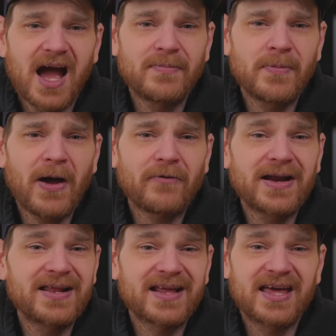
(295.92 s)
I'm about
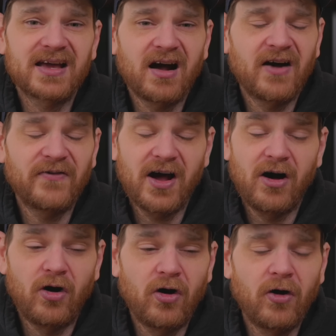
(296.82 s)
ready to kick off a
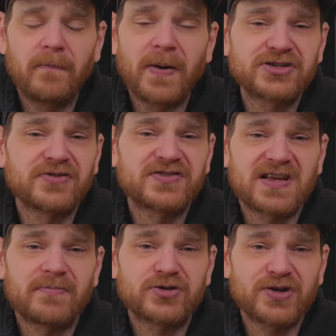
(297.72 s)
whole bunch of
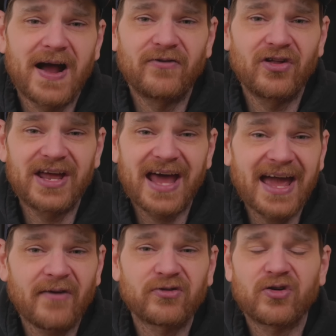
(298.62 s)
summer travel, and I
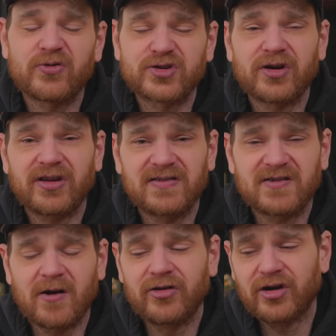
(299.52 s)
have Surfshark
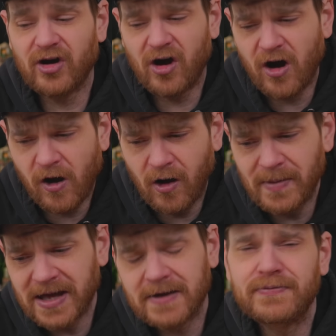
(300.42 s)
installed on all
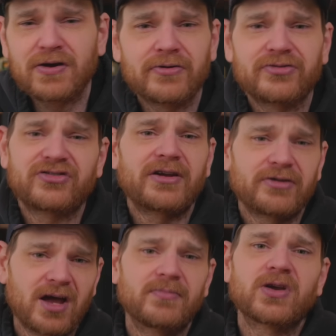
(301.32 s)
my computers that are
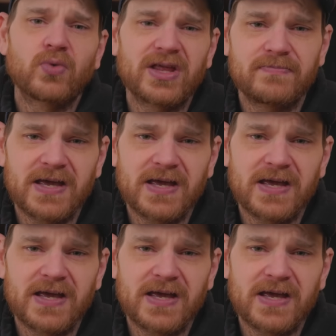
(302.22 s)
coming with